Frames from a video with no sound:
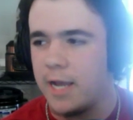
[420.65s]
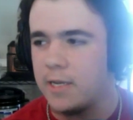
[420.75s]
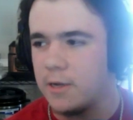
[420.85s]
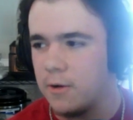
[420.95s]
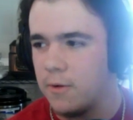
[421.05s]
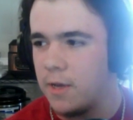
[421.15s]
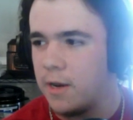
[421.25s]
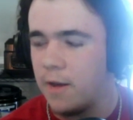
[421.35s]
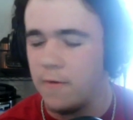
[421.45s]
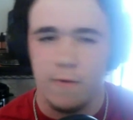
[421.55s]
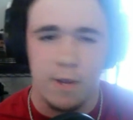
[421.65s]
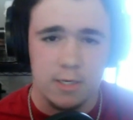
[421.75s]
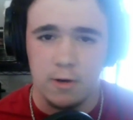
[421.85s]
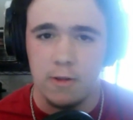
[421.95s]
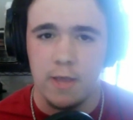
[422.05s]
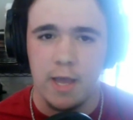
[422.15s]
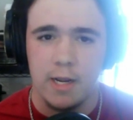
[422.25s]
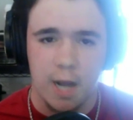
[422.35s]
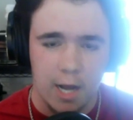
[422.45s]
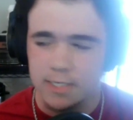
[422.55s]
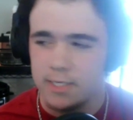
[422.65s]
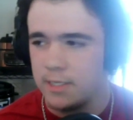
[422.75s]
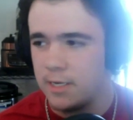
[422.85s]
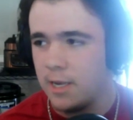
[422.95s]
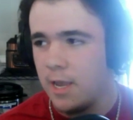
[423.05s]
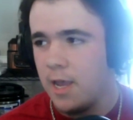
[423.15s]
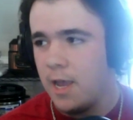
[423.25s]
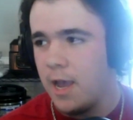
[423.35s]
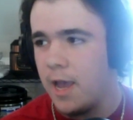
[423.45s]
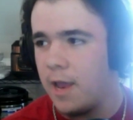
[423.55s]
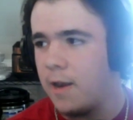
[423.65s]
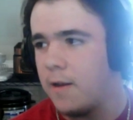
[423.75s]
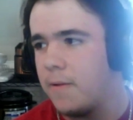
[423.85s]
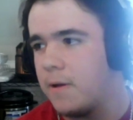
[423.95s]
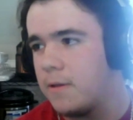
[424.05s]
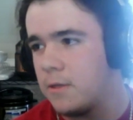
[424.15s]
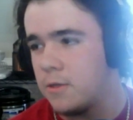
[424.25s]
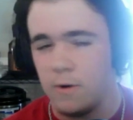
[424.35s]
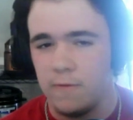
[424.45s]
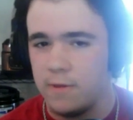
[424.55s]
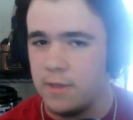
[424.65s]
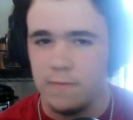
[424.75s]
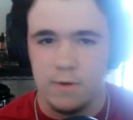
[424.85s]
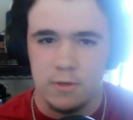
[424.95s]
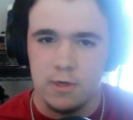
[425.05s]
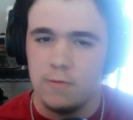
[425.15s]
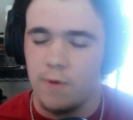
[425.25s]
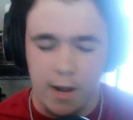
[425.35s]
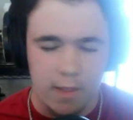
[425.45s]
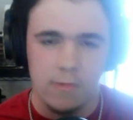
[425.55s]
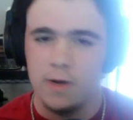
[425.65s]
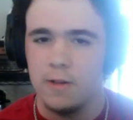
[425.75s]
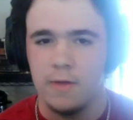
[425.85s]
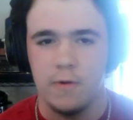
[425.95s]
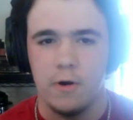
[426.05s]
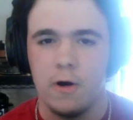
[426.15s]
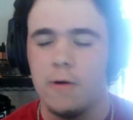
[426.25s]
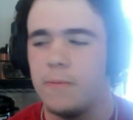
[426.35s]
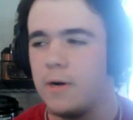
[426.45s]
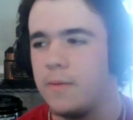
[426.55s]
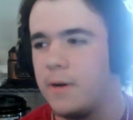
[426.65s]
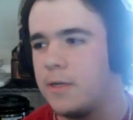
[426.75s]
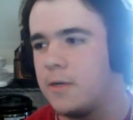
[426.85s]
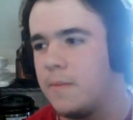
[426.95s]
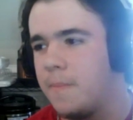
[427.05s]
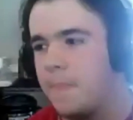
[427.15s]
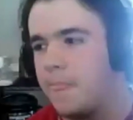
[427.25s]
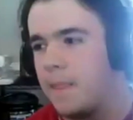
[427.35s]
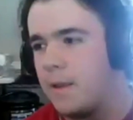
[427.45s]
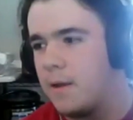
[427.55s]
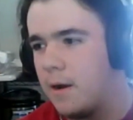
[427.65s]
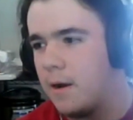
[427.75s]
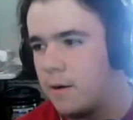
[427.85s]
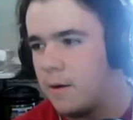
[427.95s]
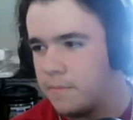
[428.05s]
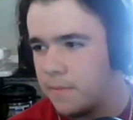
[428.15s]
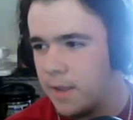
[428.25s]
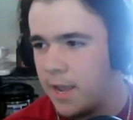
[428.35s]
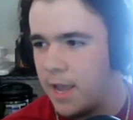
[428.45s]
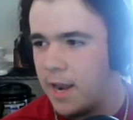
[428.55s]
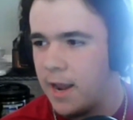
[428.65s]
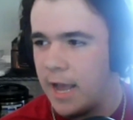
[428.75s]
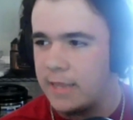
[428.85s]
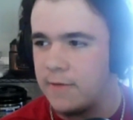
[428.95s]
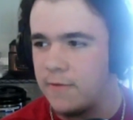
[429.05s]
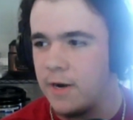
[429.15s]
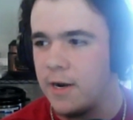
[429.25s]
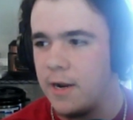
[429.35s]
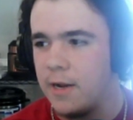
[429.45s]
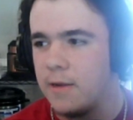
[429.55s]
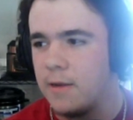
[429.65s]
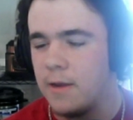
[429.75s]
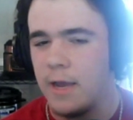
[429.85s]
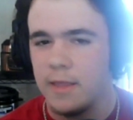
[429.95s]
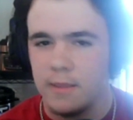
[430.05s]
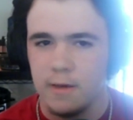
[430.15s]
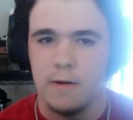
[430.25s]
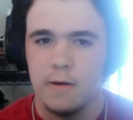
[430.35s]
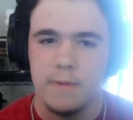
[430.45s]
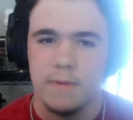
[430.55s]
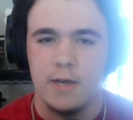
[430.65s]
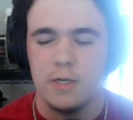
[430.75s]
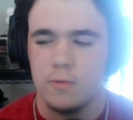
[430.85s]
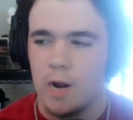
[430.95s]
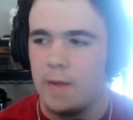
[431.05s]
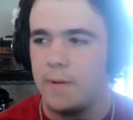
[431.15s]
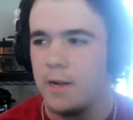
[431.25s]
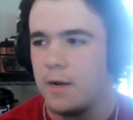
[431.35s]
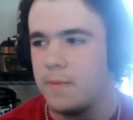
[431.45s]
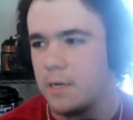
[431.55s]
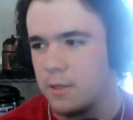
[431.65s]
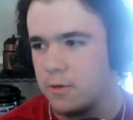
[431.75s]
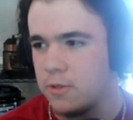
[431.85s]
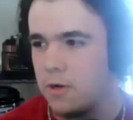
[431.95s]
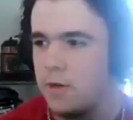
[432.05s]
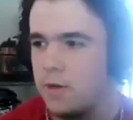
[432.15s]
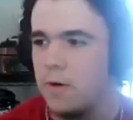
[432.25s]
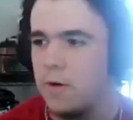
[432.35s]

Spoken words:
had to go in and face all that constantly, and 25th Infantry right in the middle of it all, pretty much. And at the kind of just wrapping up Yellowstone,